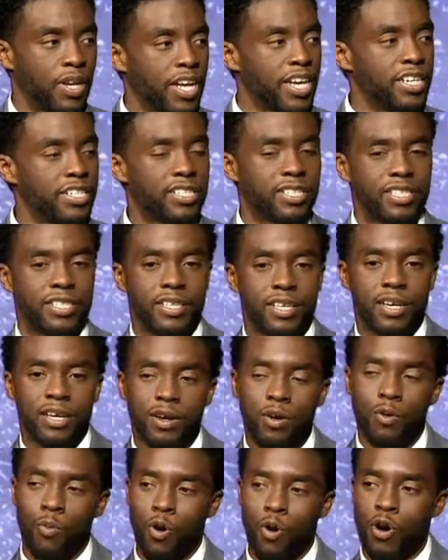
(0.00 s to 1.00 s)
placed
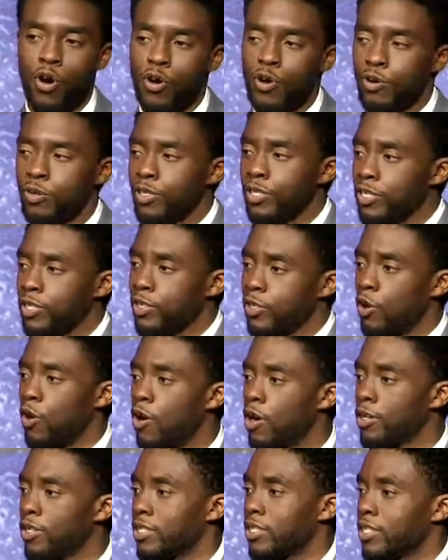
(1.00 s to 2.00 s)
words,
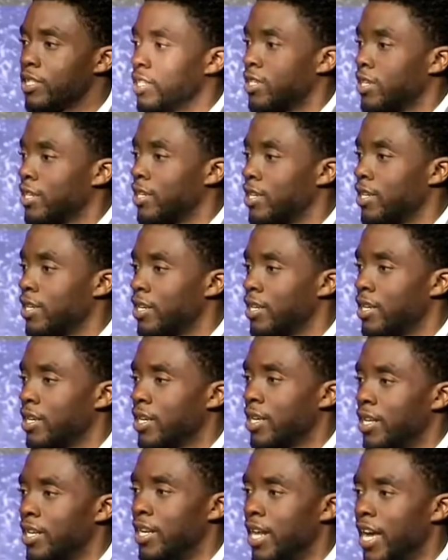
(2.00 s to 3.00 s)
thoughts,
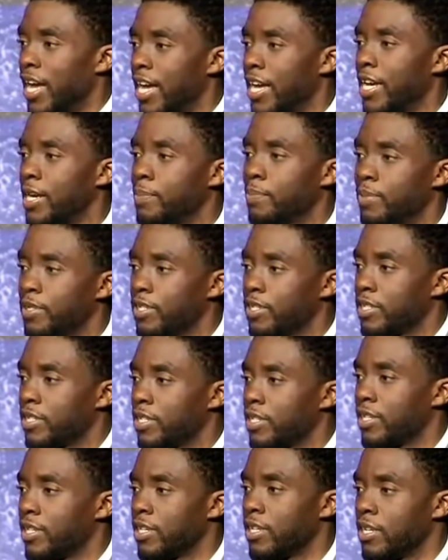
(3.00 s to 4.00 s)

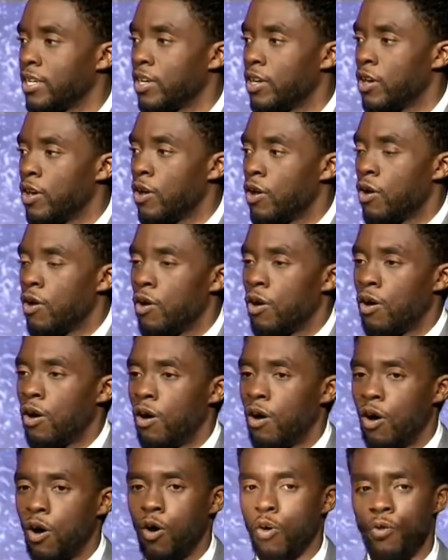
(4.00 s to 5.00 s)
names
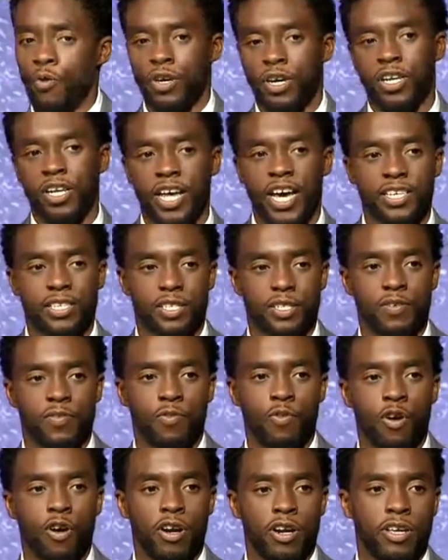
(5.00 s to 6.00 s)
on the glasses
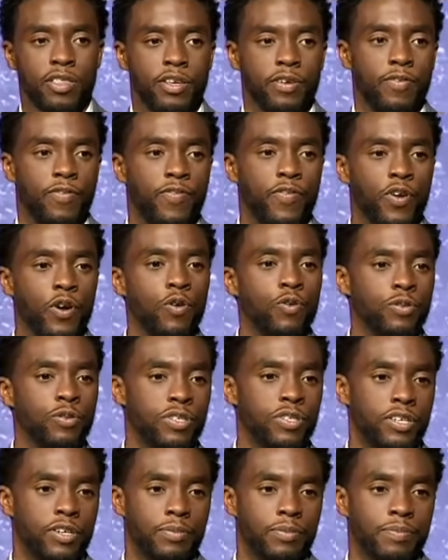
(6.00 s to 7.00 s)
of water and then
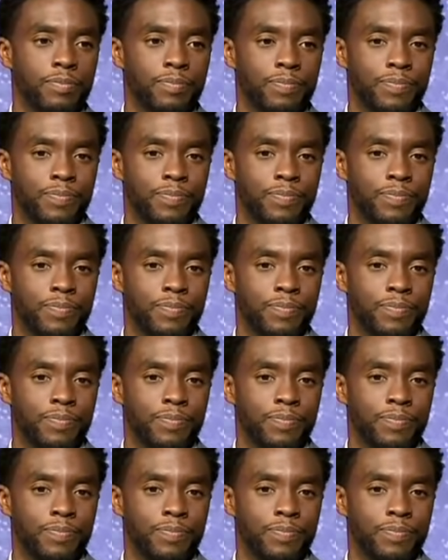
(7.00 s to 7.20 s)
froze them.